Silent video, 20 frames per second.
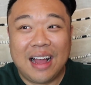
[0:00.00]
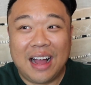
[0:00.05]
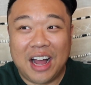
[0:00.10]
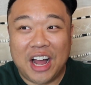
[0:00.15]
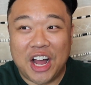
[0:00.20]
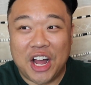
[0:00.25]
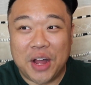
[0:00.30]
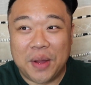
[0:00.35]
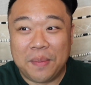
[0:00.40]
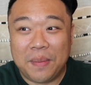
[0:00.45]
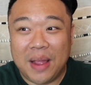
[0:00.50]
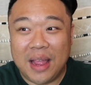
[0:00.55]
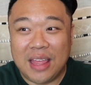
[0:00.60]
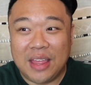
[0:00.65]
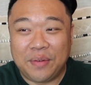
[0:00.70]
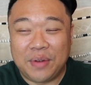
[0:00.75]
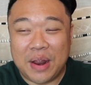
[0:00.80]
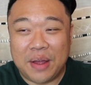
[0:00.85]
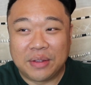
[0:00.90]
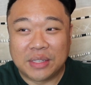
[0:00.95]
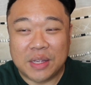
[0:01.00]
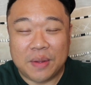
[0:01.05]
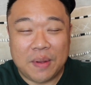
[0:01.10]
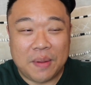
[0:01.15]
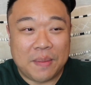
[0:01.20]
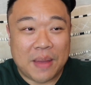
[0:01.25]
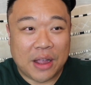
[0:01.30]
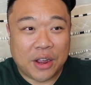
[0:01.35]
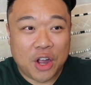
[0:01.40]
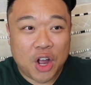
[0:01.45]
And then when I was
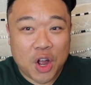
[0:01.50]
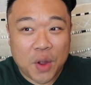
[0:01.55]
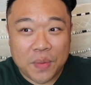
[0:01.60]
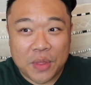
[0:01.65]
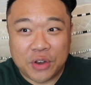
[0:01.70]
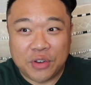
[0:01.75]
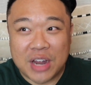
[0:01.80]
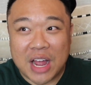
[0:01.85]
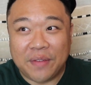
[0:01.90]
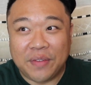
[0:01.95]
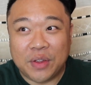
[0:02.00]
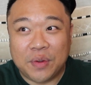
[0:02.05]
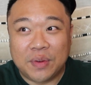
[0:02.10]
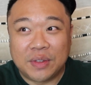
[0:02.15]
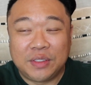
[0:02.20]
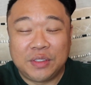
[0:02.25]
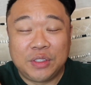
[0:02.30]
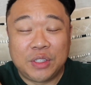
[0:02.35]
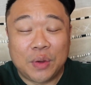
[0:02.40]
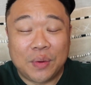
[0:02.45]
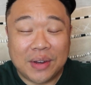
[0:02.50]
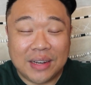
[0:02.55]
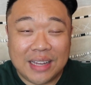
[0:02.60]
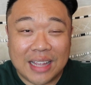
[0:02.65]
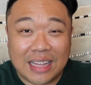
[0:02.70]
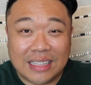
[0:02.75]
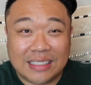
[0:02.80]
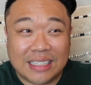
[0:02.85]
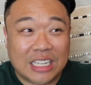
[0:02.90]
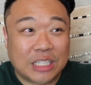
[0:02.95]
coming back home, the traffic was so
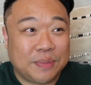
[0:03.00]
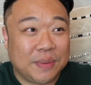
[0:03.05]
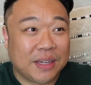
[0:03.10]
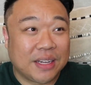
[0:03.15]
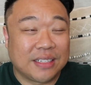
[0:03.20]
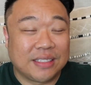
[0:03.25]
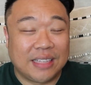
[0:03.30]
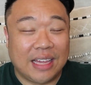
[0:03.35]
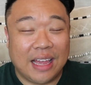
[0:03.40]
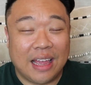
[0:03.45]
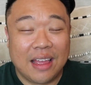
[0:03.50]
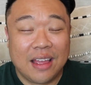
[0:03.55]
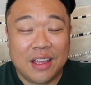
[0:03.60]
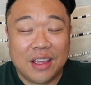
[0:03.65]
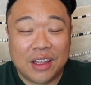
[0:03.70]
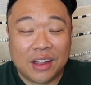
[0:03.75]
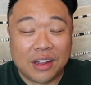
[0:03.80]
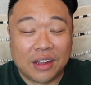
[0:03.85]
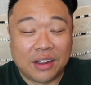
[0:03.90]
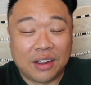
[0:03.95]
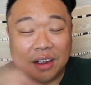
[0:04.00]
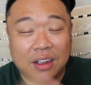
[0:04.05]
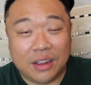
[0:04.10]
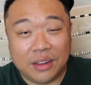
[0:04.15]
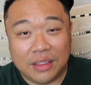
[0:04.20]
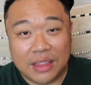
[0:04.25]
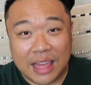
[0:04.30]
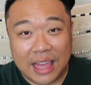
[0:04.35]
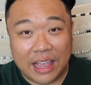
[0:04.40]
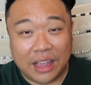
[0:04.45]
intense, and it's because they
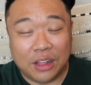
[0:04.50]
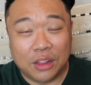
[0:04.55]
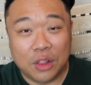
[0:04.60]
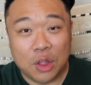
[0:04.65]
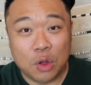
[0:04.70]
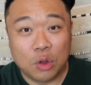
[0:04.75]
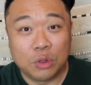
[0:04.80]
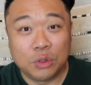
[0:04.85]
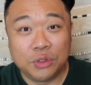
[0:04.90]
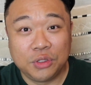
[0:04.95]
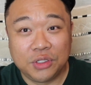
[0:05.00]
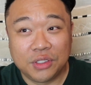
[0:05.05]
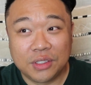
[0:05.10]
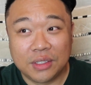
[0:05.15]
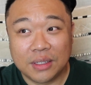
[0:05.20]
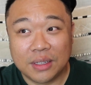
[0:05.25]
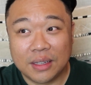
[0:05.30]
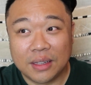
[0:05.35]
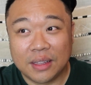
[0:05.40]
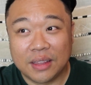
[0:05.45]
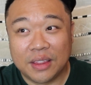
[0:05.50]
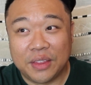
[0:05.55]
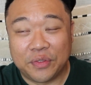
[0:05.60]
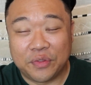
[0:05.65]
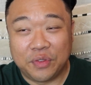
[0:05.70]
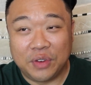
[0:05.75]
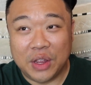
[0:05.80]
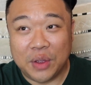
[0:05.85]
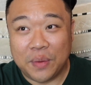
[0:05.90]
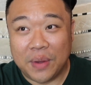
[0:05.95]
closed the
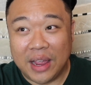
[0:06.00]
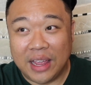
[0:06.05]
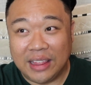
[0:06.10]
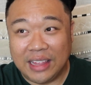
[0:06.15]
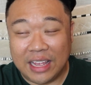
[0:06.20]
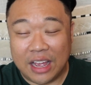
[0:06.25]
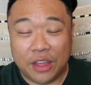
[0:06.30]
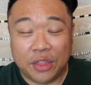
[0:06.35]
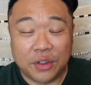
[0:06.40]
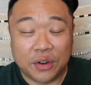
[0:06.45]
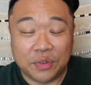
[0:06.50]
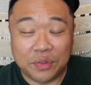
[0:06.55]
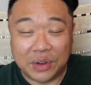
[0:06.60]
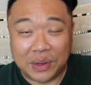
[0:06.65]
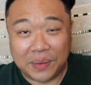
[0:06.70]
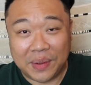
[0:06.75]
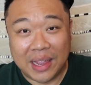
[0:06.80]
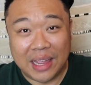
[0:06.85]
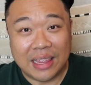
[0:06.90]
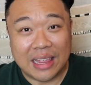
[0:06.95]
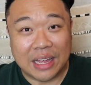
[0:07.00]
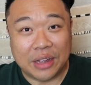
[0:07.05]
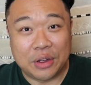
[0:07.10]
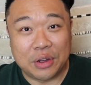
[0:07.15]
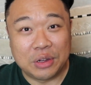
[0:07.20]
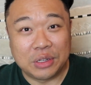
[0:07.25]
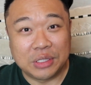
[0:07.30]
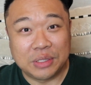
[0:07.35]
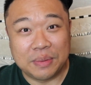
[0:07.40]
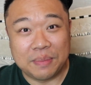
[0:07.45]
freeway, the other freeway that
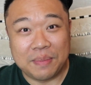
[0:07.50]
goes